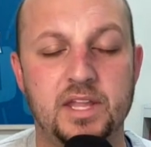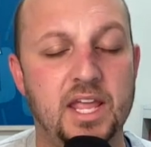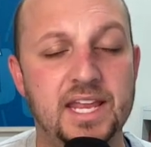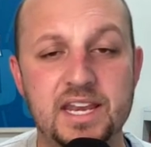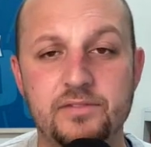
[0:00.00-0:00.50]

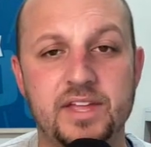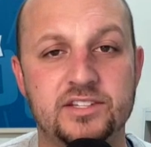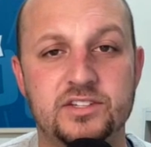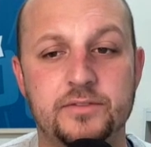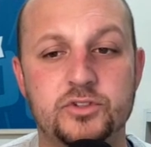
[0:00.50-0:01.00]
any of that
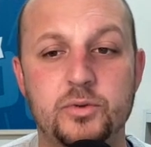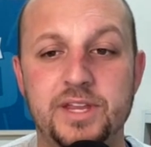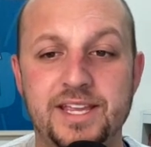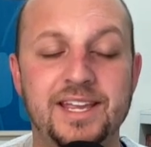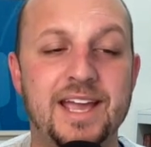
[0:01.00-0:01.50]
stuff, so he
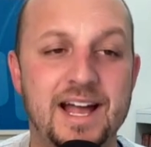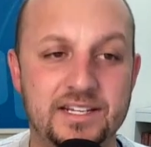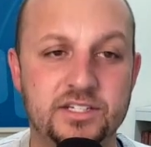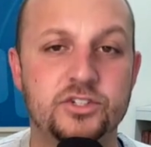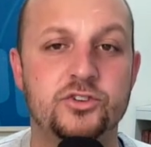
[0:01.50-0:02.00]
can
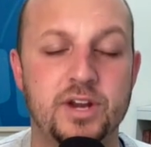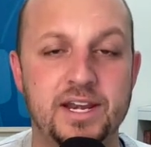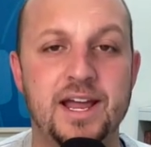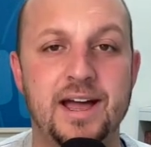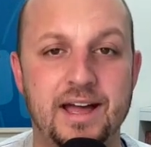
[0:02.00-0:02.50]

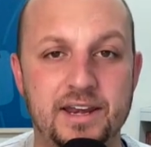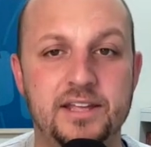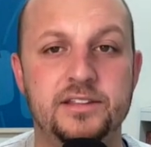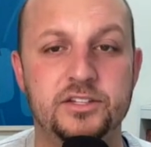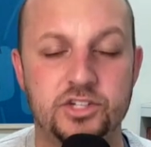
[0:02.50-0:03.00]
concentrate on
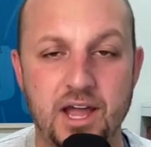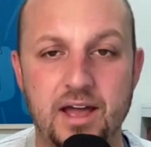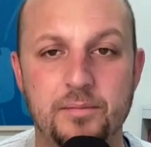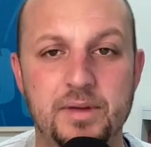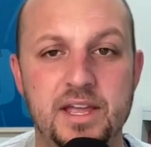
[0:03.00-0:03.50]
the
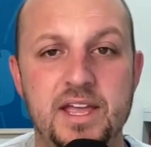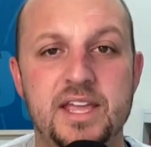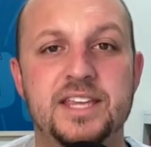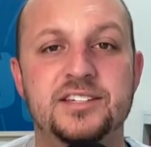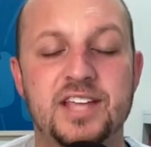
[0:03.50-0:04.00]
job.
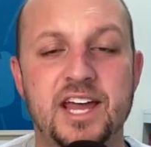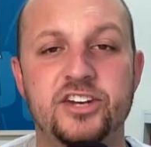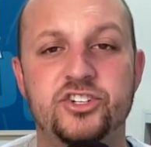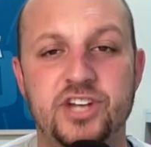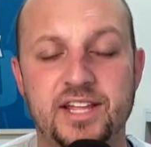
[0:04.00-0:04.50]
He's got a
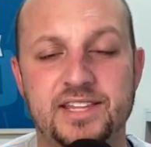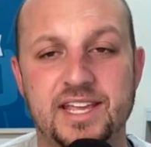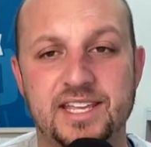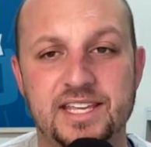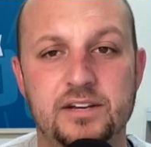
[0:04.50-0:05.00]
jet that
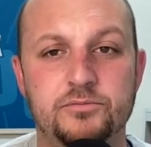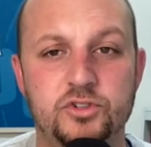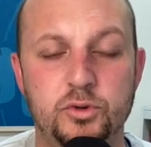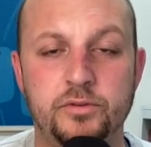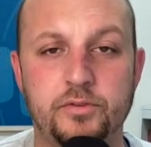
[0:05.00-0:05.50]
can get him
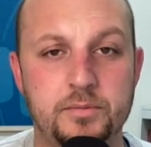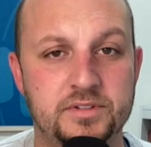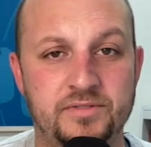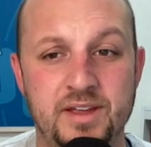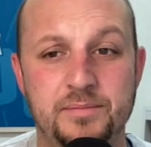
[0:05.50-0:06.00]
to and from
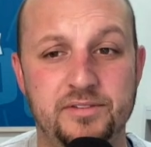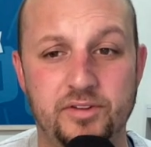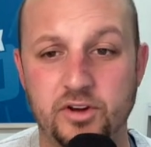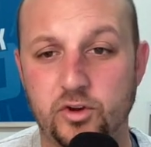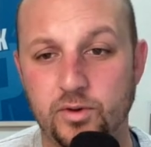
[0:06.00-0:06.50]
his family
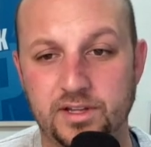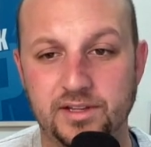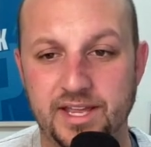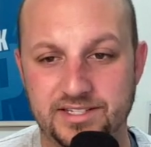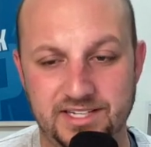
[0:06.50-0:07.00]
very
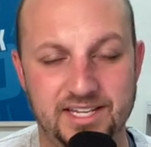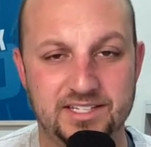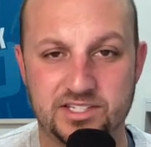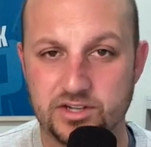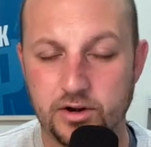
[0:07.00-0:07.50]
quickly as he
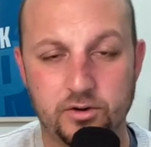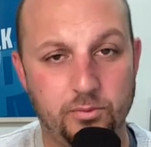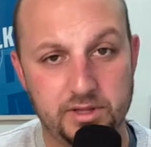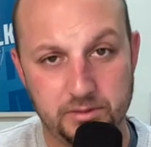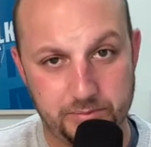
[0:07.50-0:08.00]
gets started
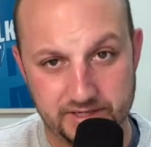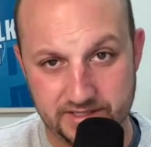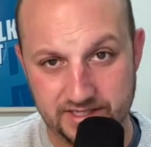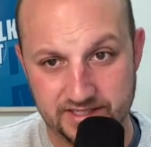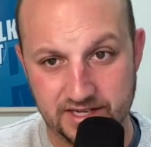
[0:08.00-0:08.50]
with the
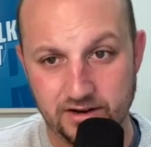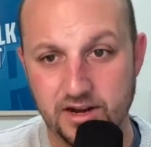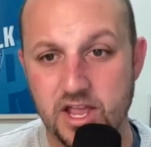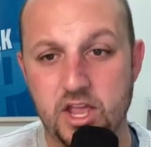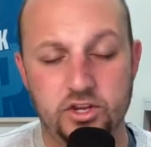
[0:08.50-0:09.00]
Pistons here.
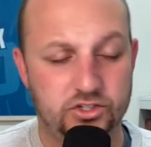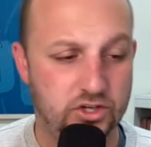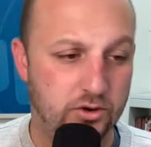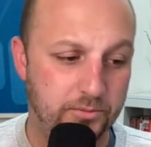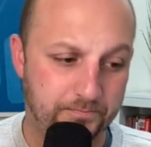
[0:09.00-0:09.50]

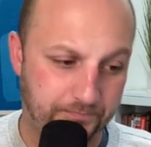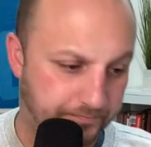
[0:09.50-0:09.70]
So,